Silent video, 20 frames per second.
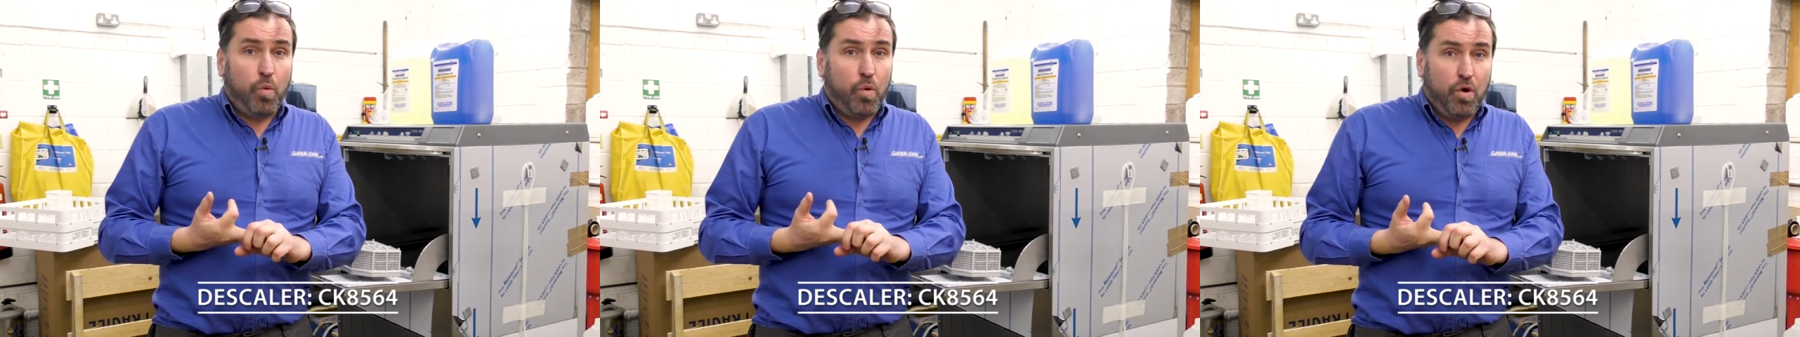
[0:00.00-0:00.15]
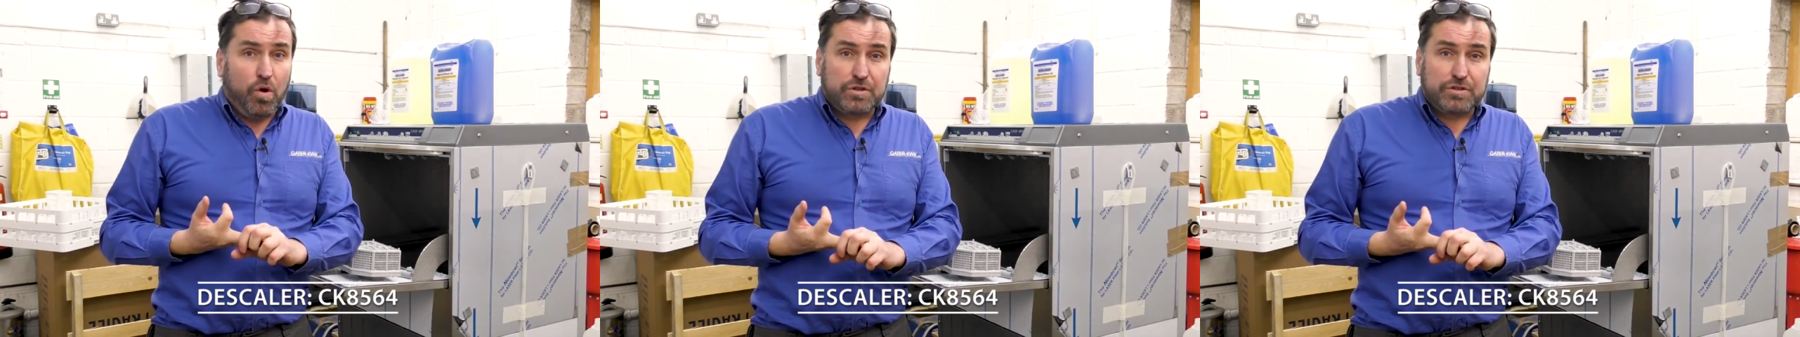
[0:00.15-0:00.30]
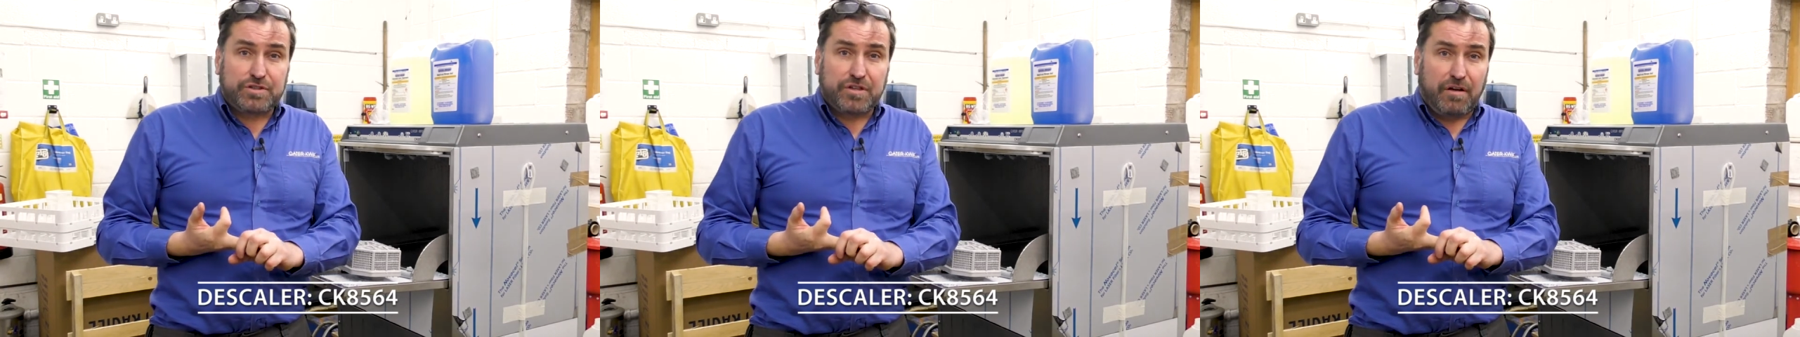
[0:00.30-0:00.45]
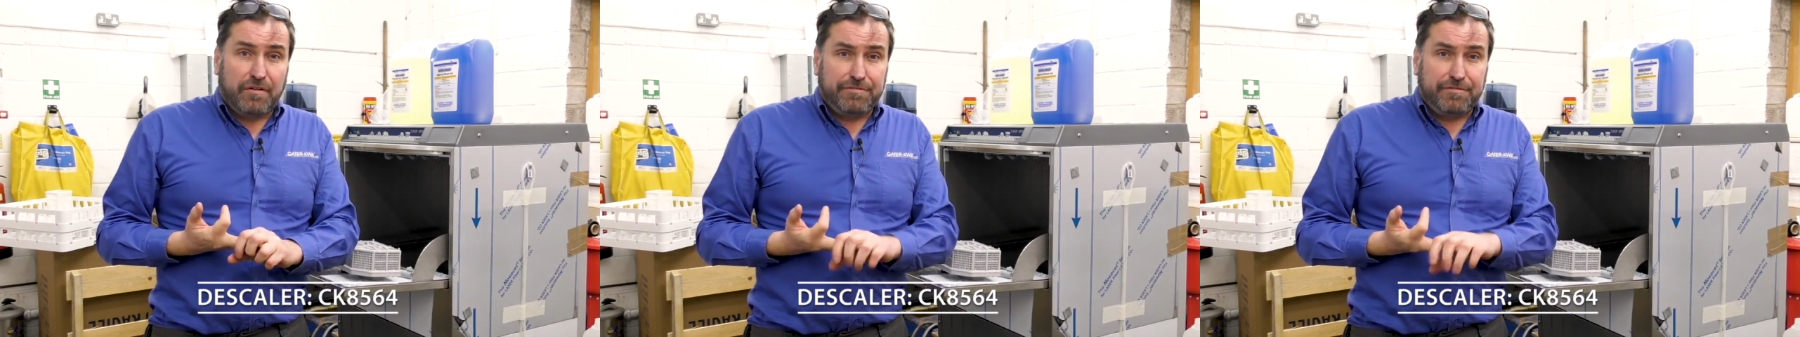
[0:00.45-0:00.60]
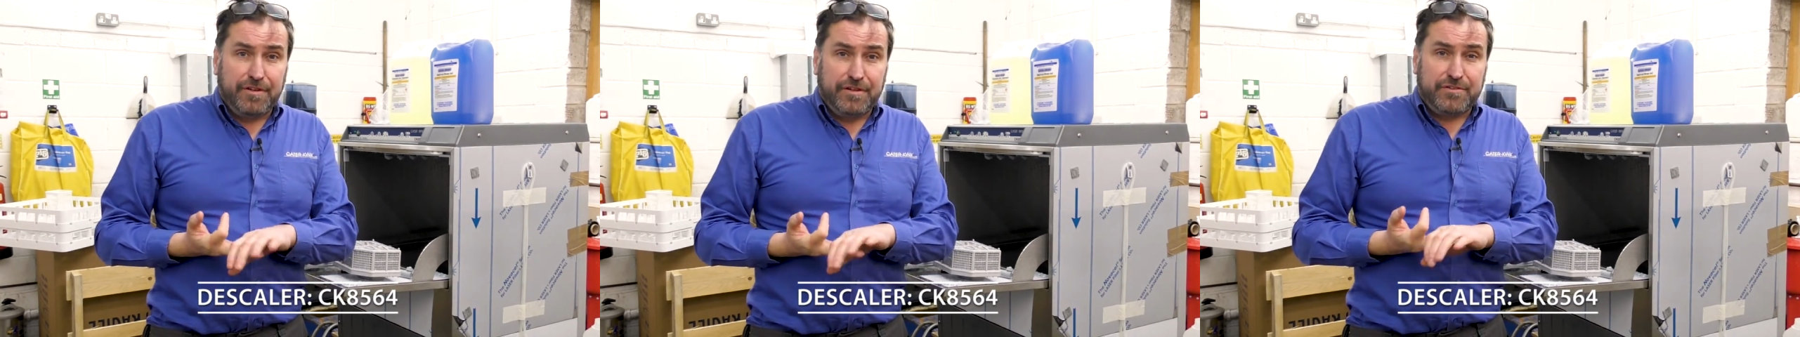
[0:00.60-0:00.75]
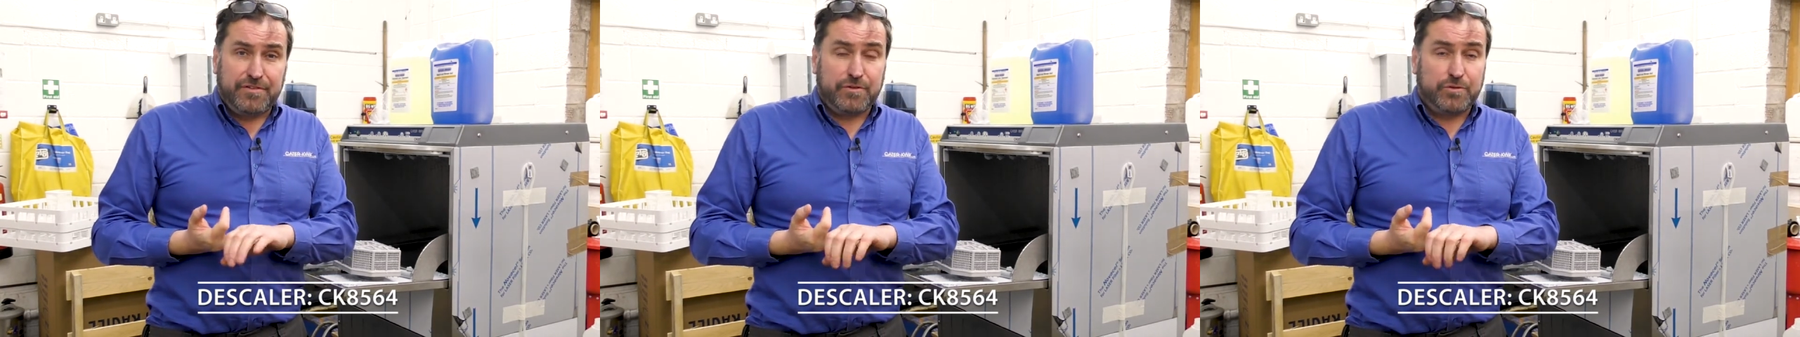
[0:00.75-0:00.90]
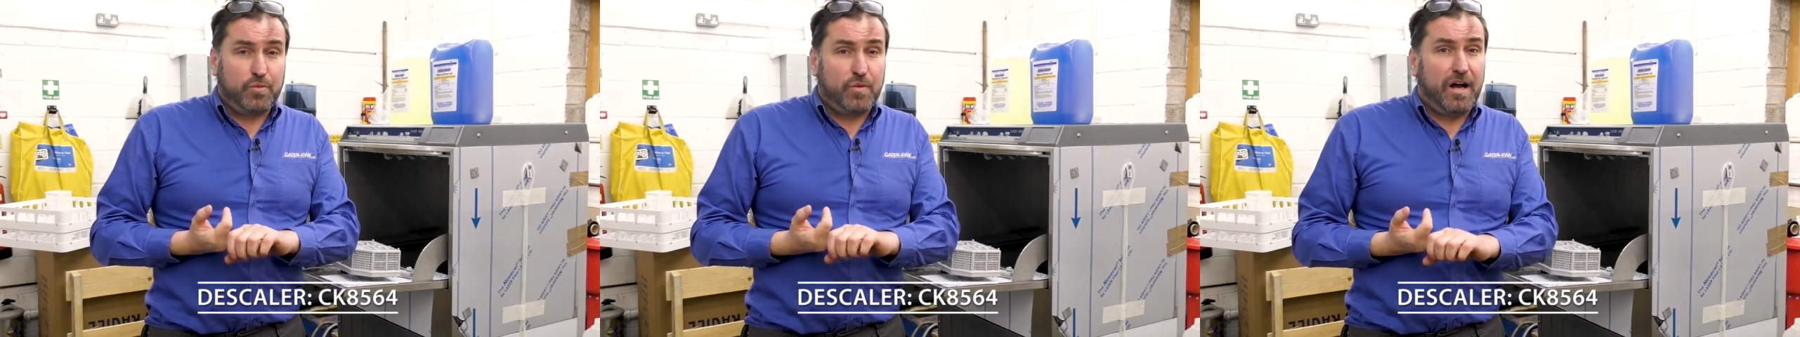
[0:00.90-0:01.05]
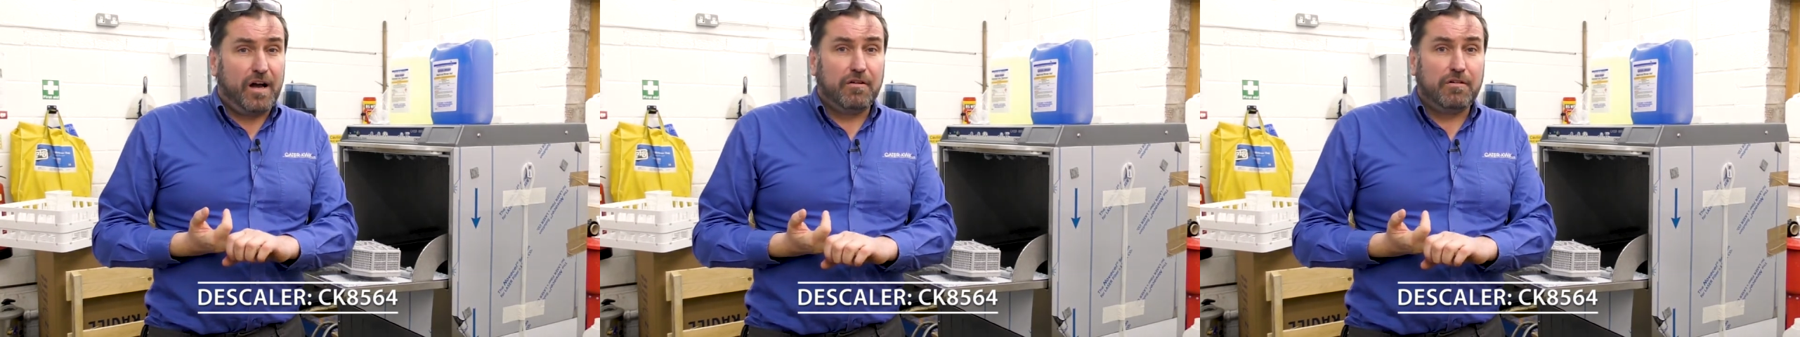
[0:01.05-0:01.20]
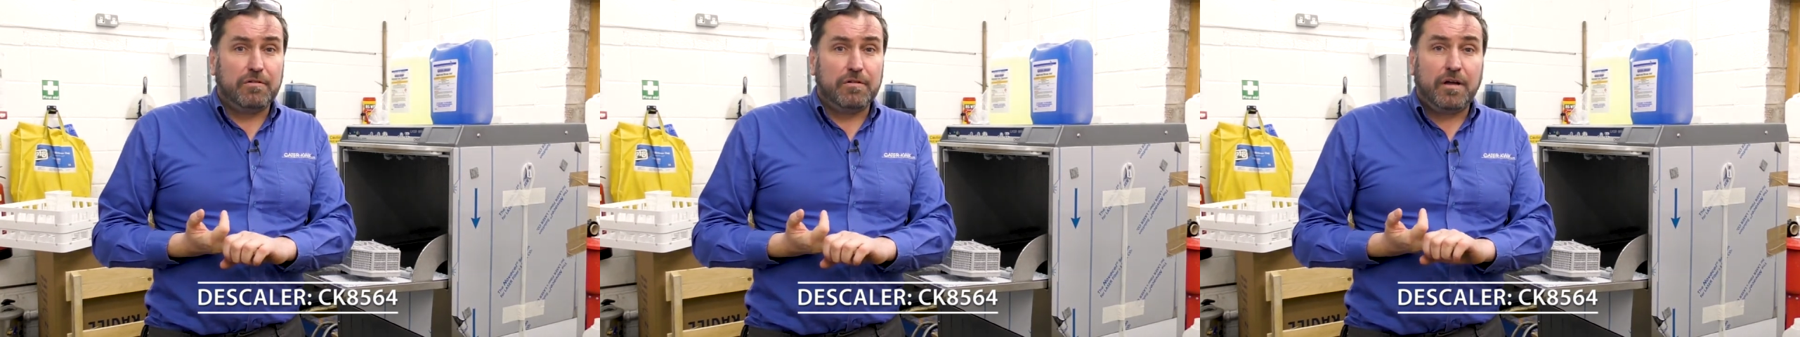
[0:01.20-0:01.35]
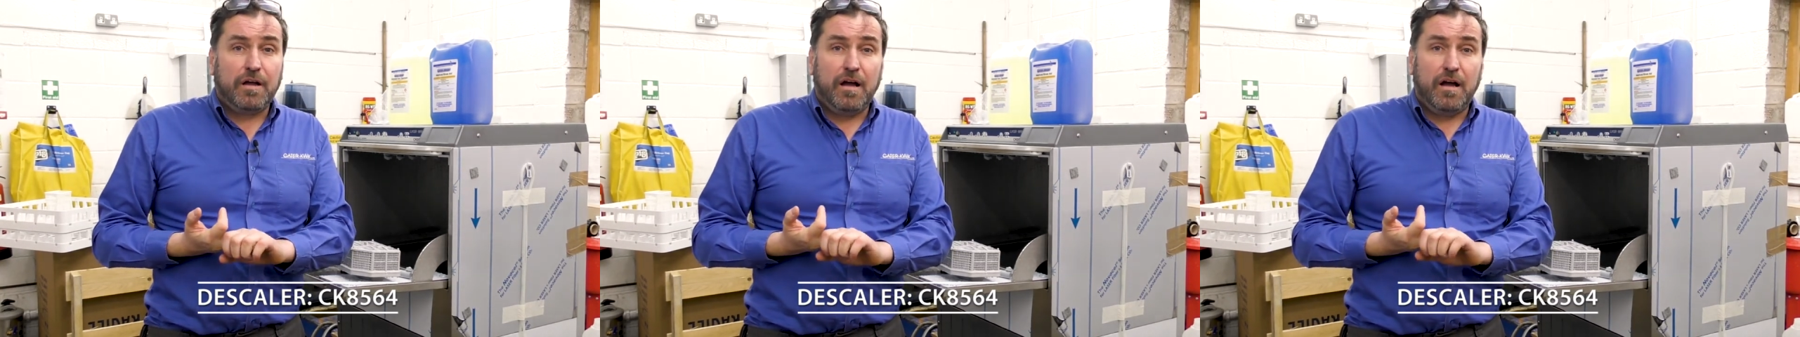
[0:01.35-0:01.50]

water softeners as well,